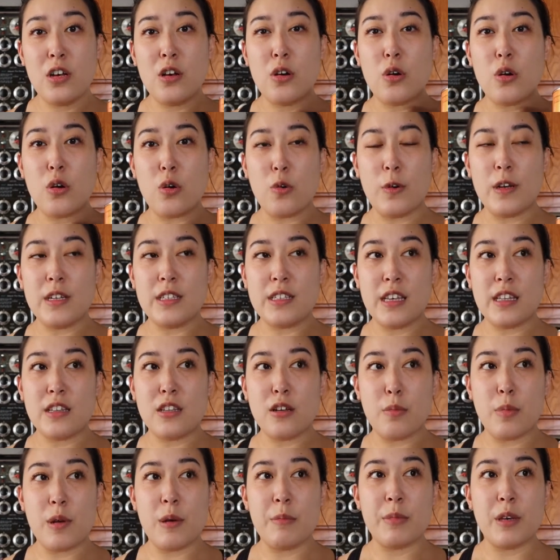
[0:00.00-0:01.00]
always get
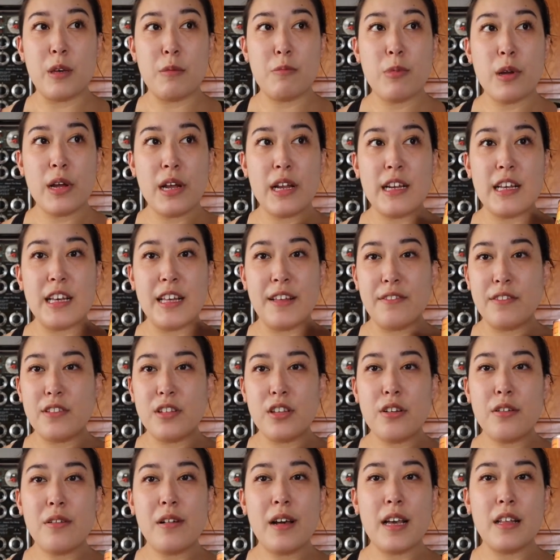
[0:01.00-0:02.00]
their pumpkin bread, even
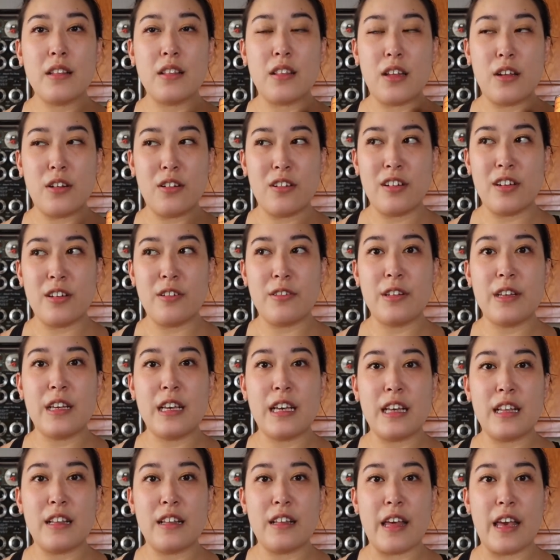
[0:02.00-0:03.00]
though I literally only
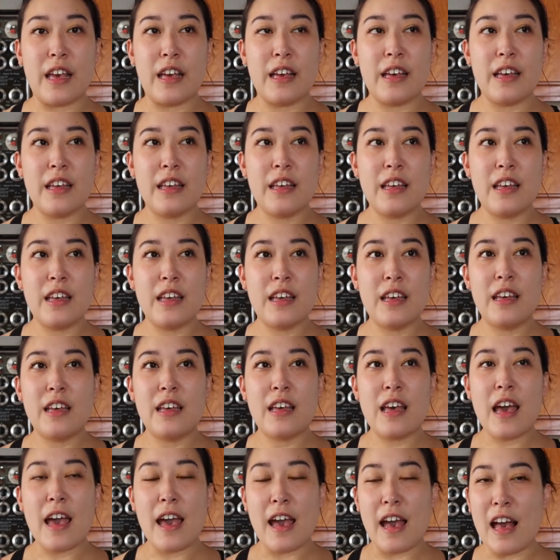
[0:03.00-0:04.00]
eat like
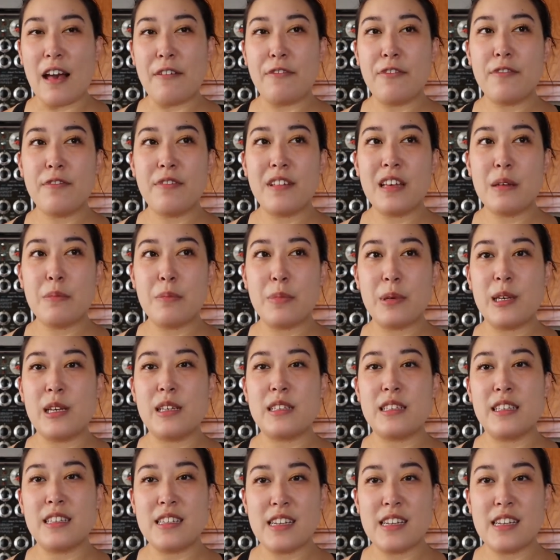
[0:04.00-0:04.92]
half of it because it